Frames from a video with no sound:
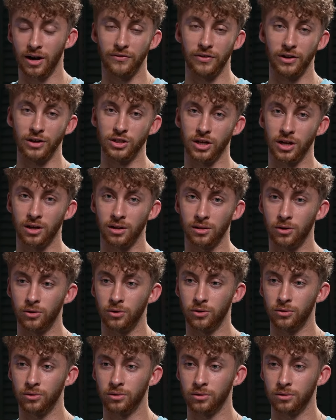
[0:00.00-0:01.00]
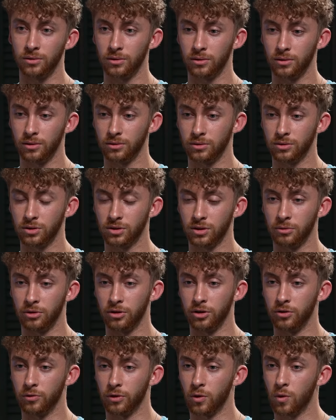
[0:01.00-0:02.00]
FHA loan, some of
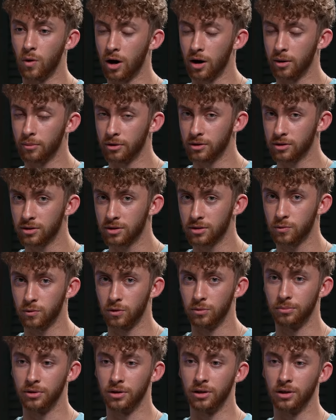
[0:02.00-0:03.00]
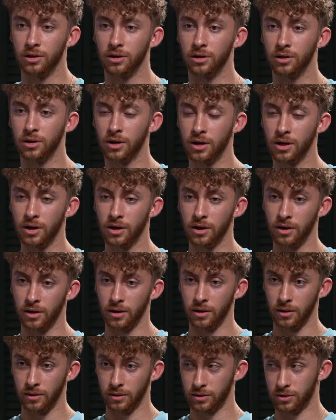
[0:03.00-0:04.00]
the requirements will be,
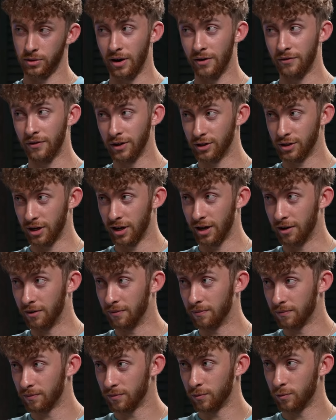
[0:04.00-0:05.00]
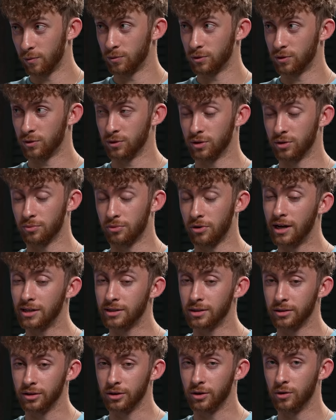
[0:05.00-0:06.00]
so FHA will
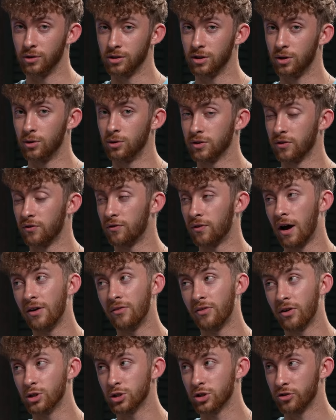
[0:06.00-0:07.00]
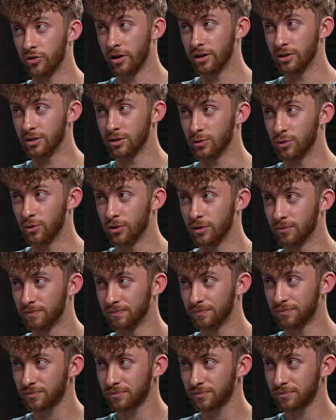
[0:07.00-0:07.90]
surprisingly go as low as a 500 credit score.